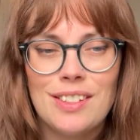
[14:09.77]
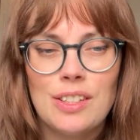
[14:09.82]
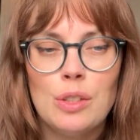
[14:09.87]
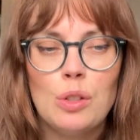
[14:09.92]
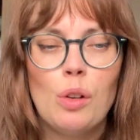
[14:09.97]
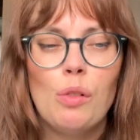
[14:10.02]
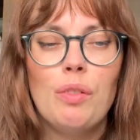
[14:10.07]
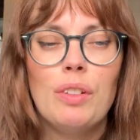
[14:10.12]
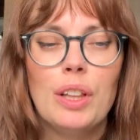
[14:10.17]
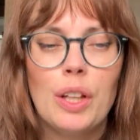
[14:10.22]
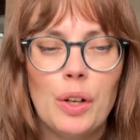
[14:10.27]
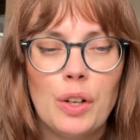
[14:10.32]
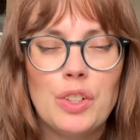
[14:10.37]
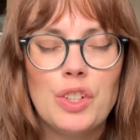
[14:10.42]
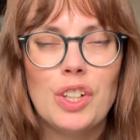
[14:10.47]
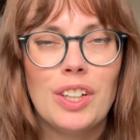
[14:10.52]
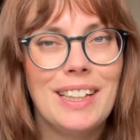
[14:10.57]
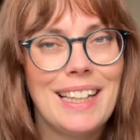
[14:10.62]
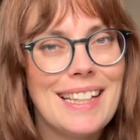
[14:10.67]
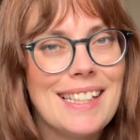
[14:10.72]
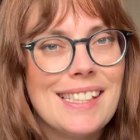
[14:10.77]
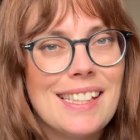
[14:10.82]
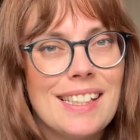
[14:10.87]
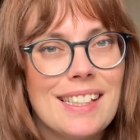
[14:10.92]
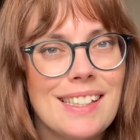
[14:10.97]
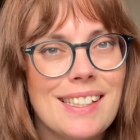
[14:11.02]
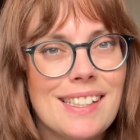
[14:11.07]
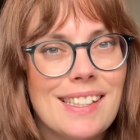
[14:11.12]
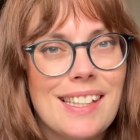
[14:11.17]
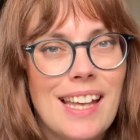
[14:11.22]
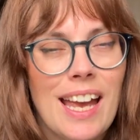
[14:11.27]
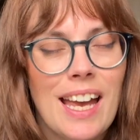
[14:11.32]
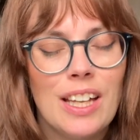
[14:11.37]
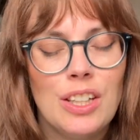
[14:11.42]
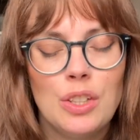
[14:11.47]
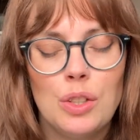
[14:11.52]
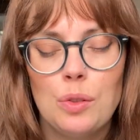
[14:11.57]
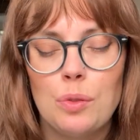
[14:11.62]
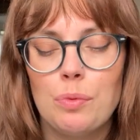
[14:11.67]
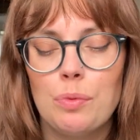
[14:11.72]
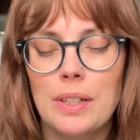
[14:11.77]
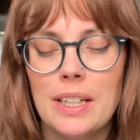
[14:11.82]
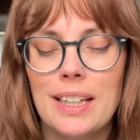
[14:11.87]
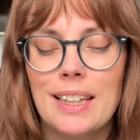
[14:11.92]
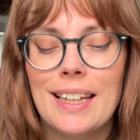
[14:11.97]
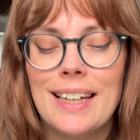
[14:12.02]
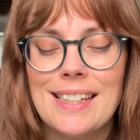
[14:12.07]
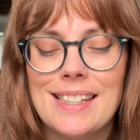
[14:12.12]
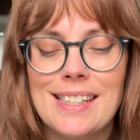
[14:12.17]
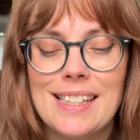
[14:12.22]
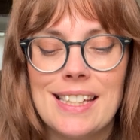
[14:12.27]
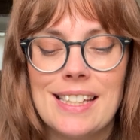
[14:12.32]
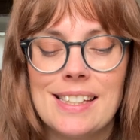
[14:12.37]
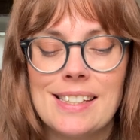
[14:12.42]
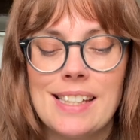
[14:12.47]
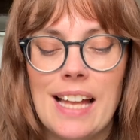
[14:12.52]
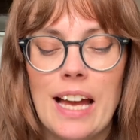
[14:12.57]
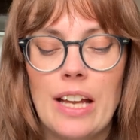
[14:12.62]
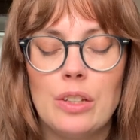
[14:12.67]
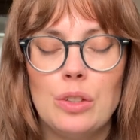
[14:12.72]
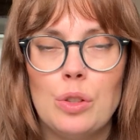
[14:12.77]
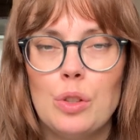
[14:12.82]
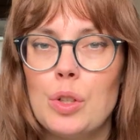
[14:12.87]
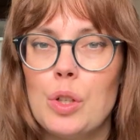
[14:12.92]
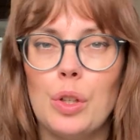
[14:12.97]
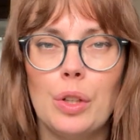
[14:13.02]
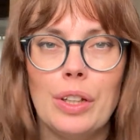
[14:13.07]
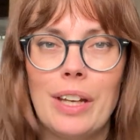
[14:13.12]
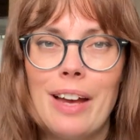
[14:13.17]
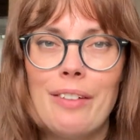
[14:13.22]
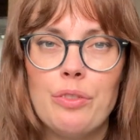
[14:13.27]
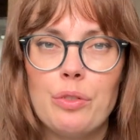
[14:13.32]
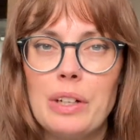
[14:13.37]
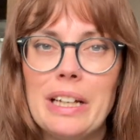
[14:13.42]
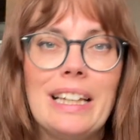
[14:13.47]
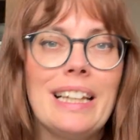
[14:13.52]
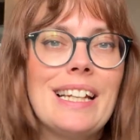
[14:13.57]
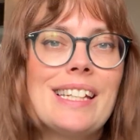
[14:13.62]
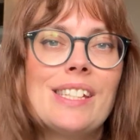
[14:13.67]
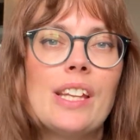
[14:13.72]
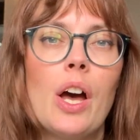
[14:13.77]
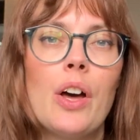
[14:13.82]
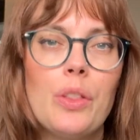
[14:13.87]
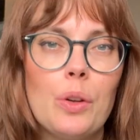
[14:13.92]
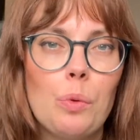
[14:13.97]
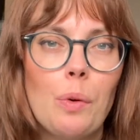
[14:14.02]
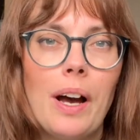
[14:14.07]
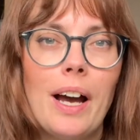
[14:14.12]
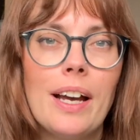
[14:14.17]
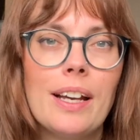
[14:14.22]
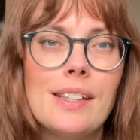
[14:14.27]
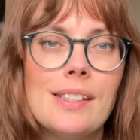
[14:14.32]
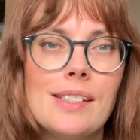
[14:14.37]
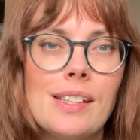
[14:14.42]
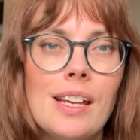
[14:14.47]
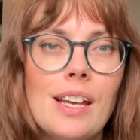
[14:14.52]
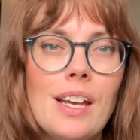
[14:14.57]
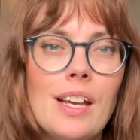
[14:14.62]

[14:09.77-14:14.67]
You've learned your lessons and you realize things that you couldn't have realized otherwise.